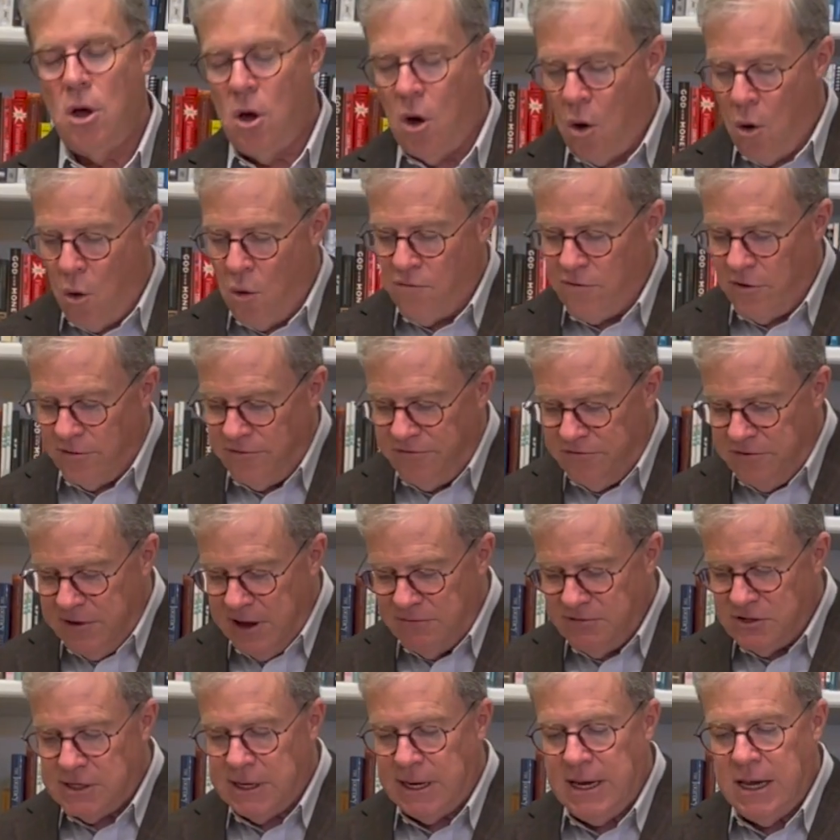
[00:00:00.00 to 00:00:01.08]
over
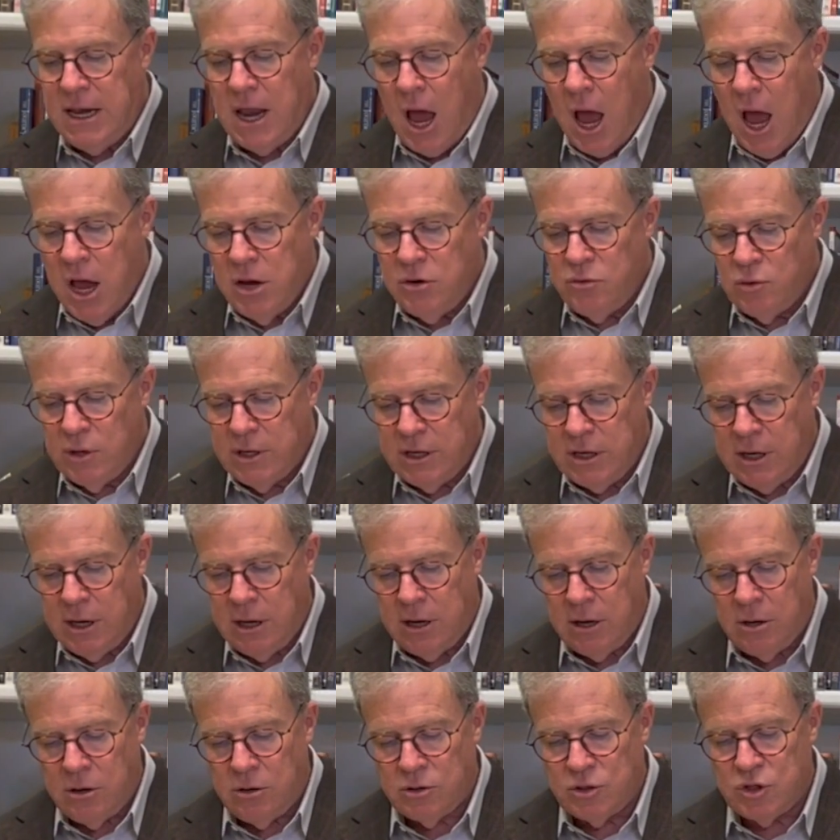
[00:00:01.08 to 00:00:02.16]
1,500
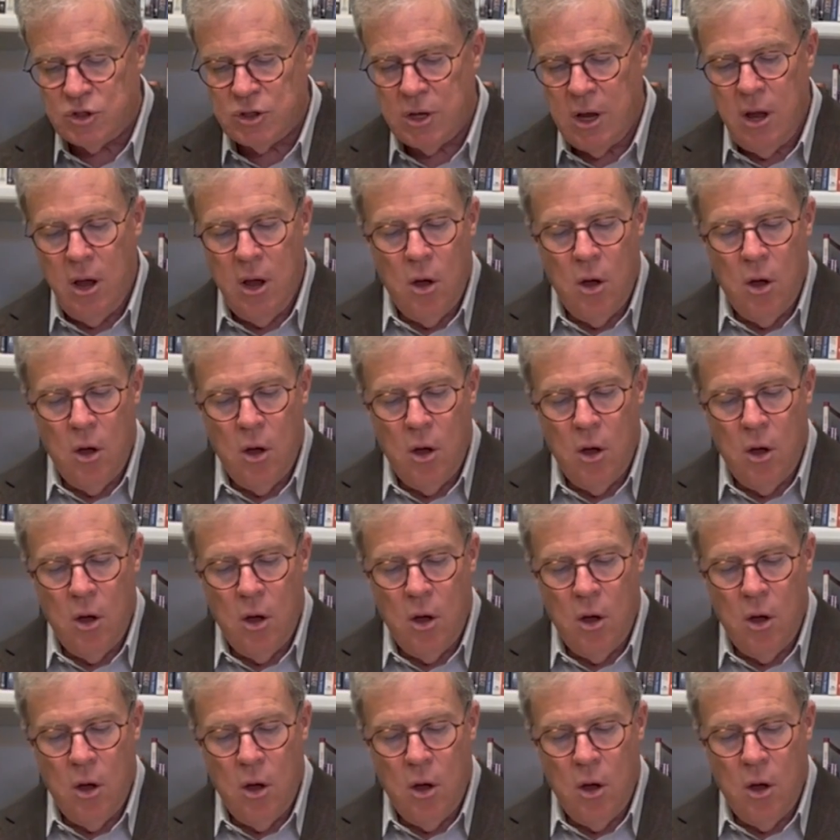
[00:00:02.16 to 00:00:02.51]
years,